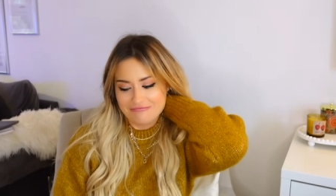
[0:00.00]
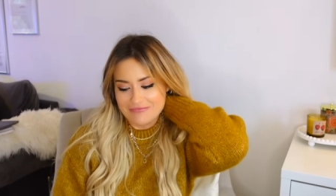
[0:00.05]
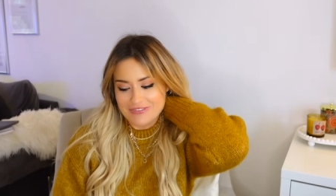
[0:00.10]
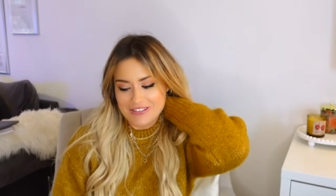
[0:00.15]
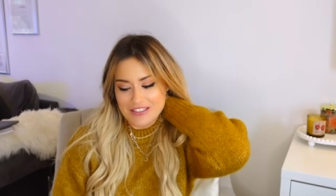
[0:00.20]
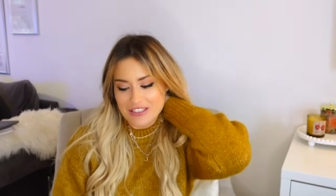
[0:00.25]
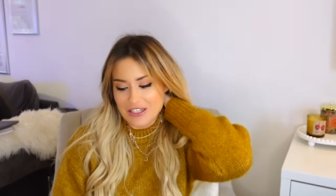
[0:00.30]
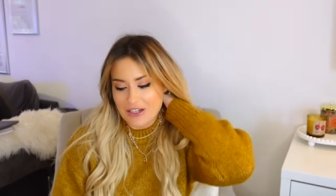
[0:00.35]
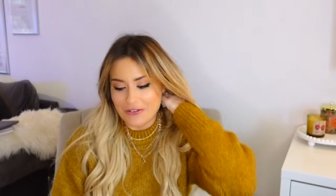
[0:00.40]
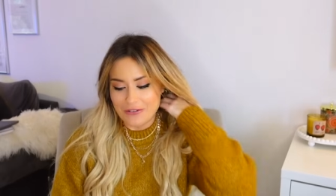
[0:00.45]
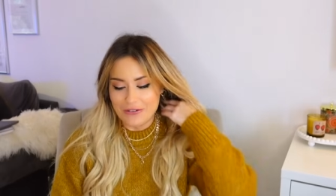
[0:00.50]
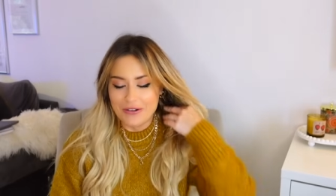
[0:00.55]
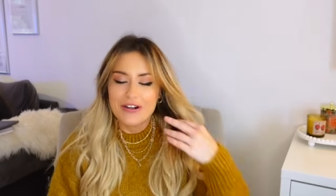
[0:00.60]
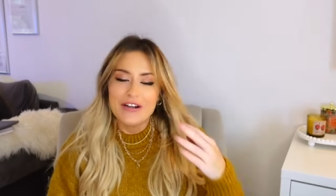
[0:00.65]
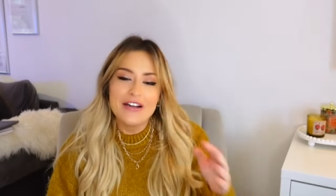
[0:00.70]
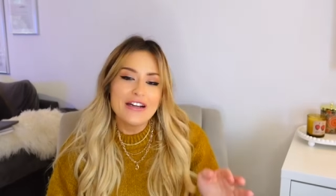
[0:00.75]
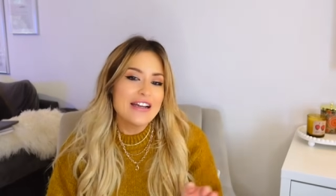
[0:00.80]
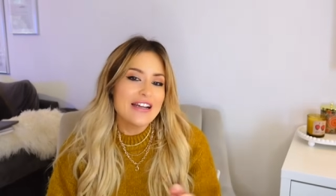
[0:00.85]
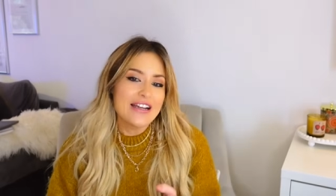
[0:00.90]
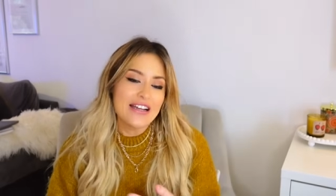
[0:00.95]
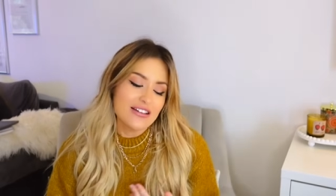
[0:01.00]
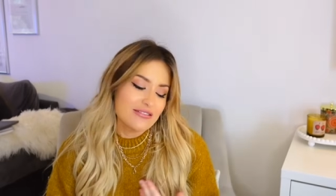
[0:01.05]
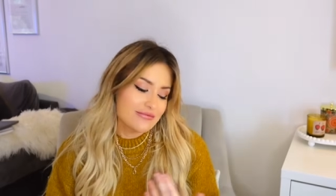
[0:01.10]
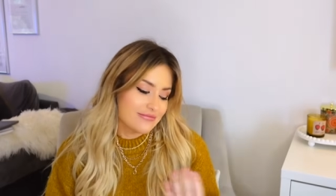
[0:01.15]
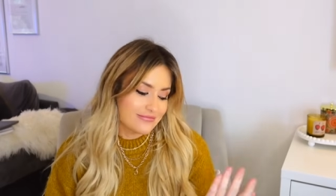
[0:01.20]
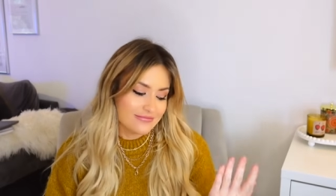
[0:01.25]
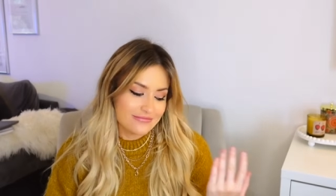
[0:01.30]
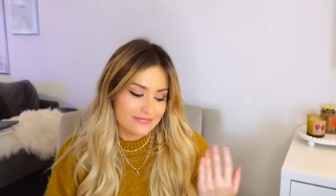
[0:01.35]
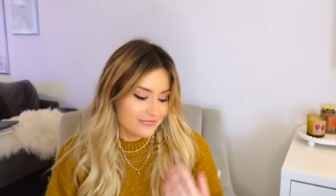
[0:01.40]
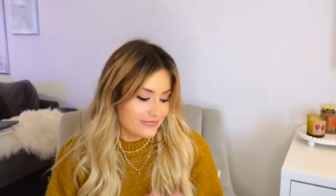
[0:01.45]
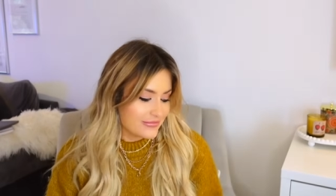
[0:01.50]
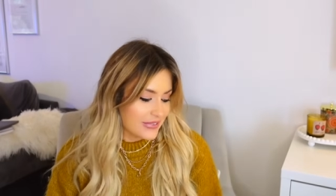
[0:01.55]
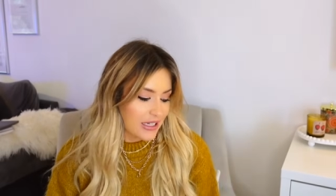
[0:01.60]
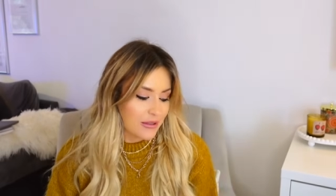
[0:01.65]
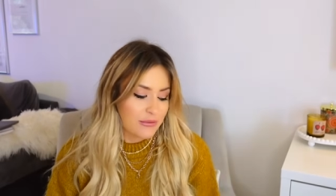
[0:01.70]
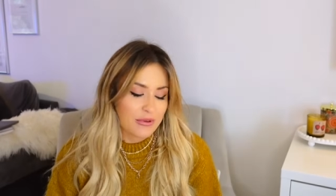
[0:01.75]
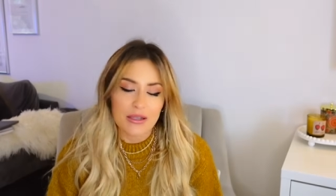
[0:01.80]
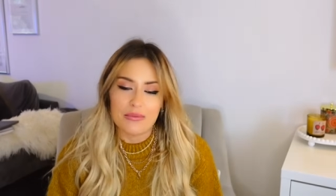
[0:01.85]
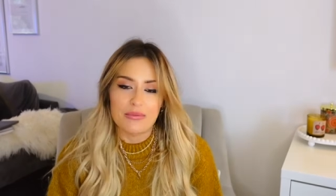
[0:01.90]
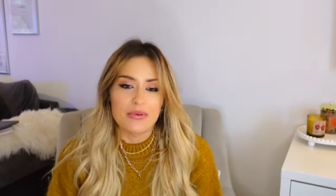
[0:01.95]
So
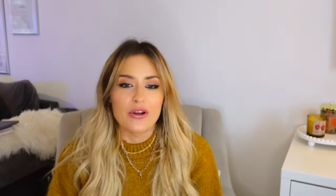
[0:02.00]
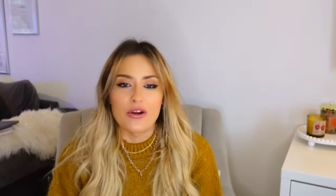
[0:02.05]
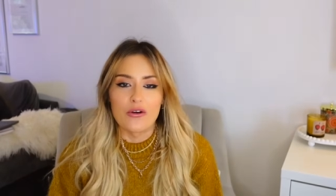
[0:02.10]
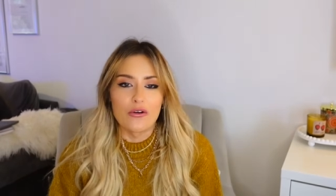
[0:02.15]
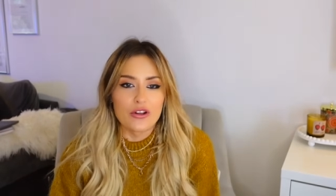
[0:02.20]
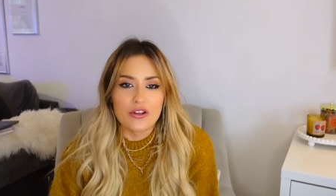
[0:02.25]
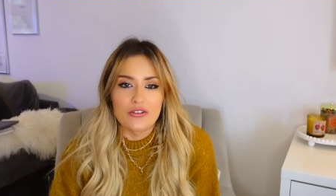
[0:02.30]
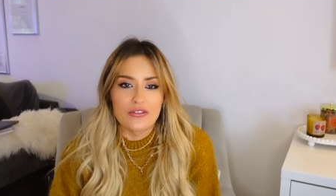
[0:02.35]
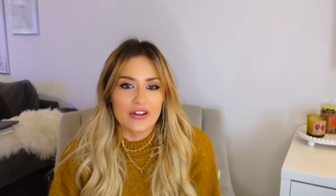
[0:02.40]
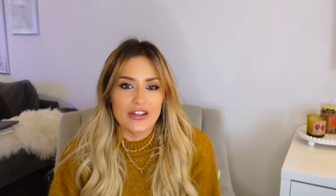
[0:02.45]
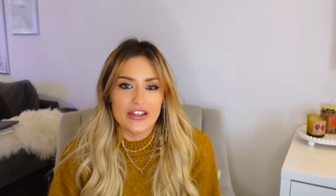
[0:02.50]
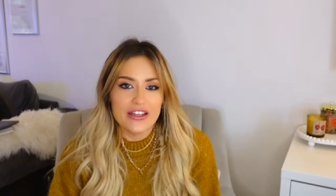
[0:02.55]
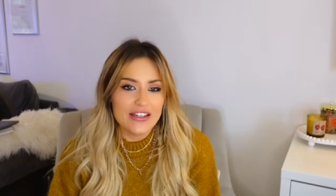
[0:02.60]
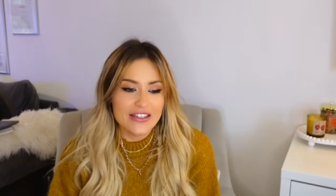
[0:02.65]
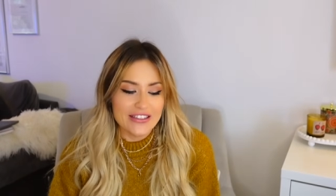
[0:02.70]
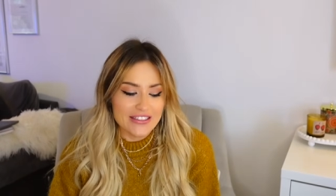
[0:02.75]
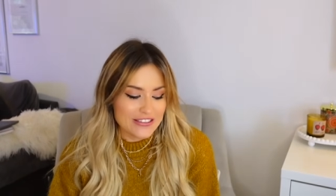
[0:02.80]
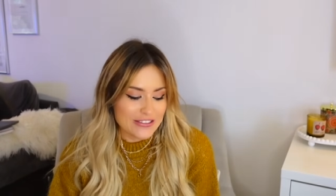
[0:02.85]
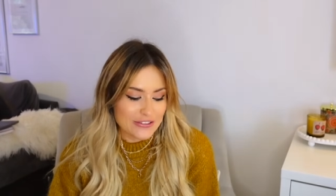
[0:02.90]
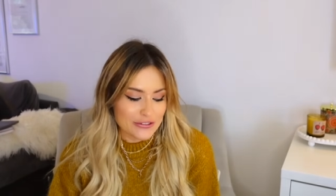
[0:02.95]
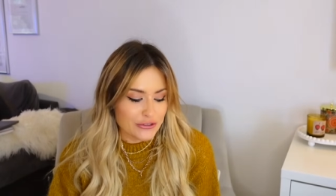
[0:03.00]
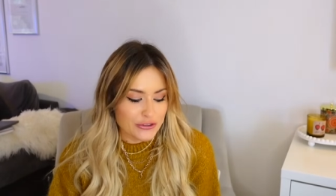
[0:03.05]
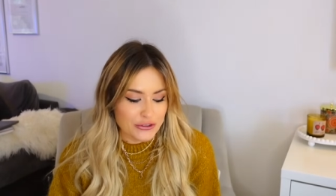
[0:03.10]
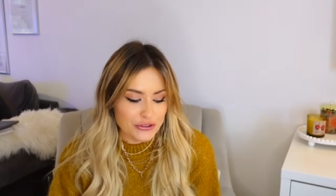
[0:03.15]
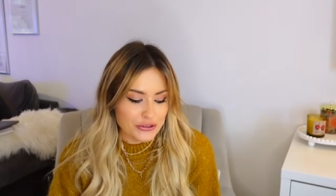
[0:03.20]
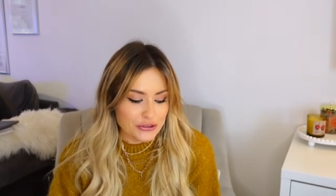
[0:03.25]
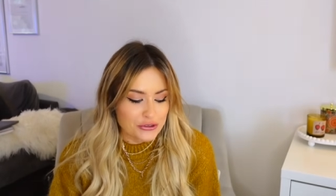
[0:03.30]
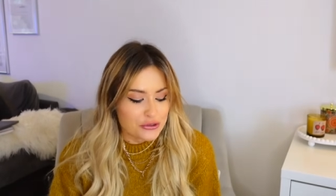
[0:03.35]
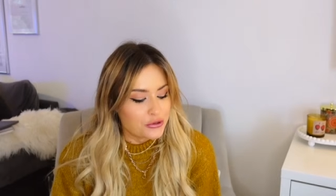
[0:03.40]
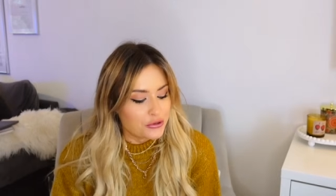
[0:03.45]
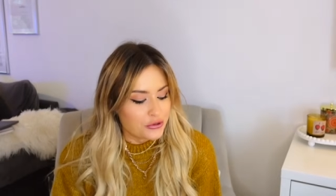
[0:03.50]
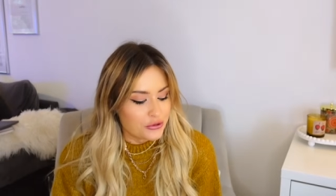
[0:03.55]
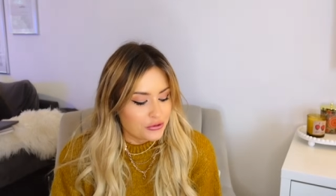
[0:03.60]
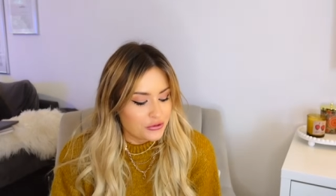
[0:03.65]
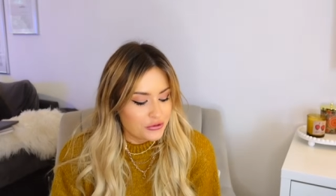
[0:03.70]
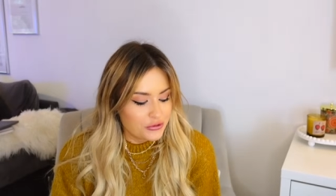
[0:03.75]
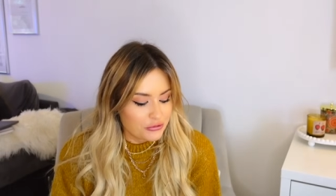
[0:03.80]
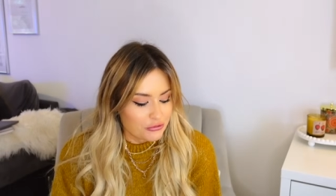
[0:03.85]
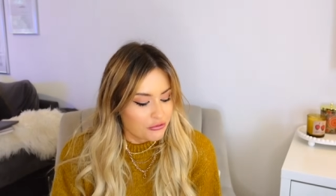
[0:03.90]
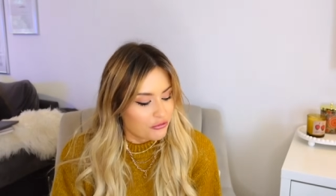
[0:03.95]
I'm keeping all of it. It's just
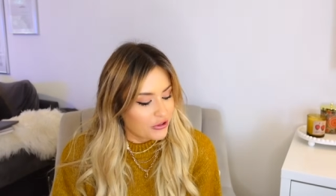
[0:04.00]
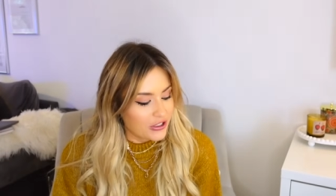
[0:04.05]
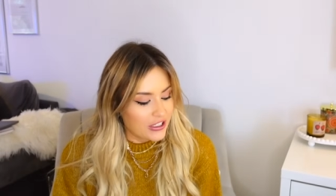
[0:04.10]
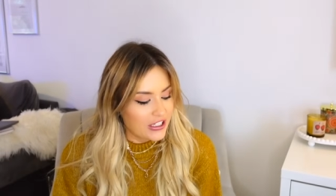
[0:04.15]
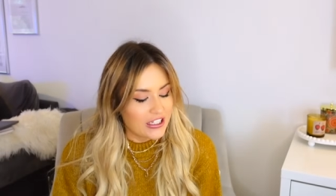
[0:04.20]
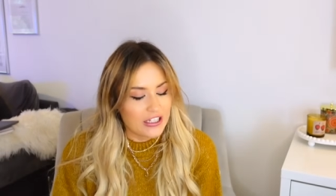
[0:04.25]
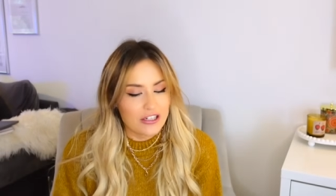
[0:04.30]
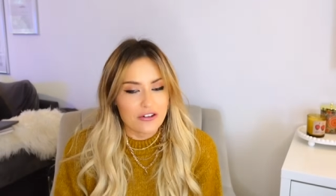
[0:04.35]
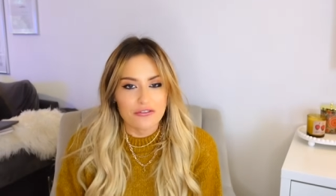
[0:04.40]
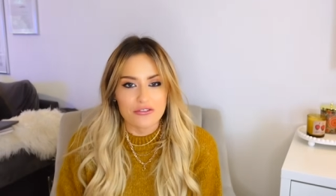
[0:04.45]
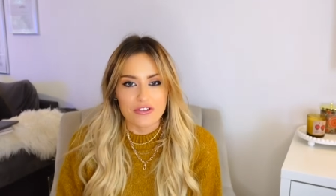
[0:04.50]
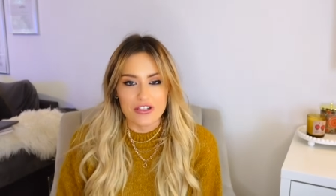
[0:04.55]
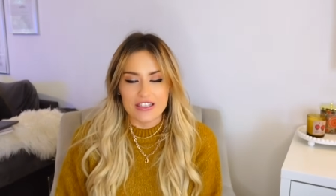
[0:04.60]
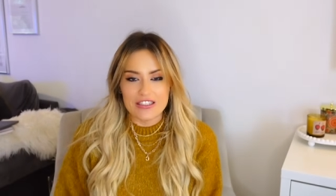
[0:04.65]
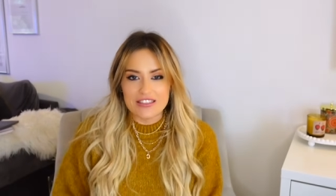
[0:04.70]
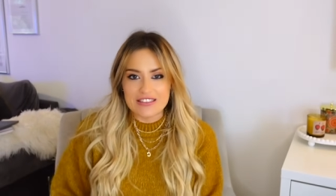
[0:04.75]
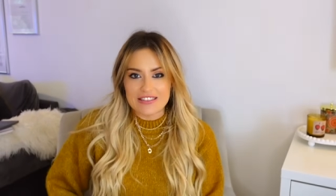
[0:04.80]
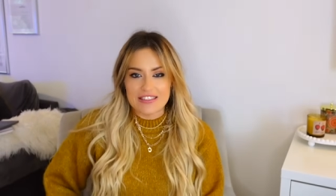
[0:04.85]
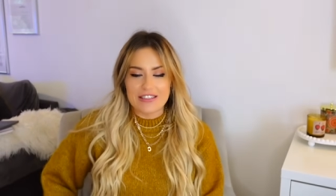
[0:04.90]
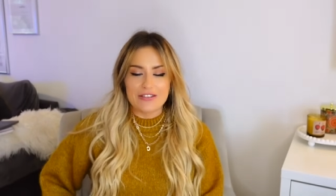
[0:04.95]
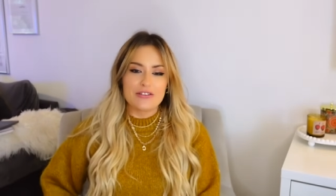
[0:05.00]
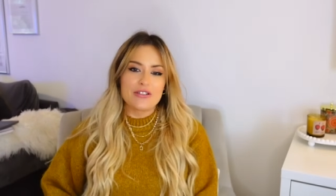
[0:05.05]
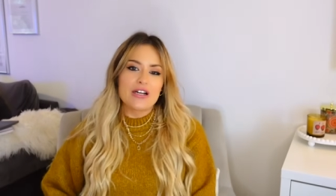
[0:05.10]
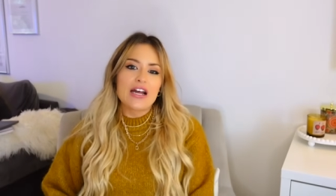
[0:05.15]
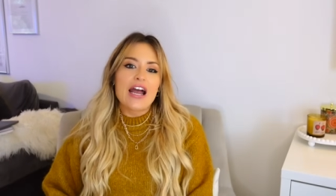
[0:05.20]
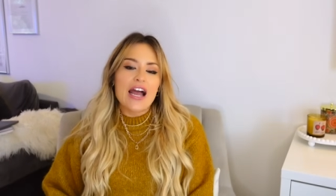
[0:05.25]
all really lovely. So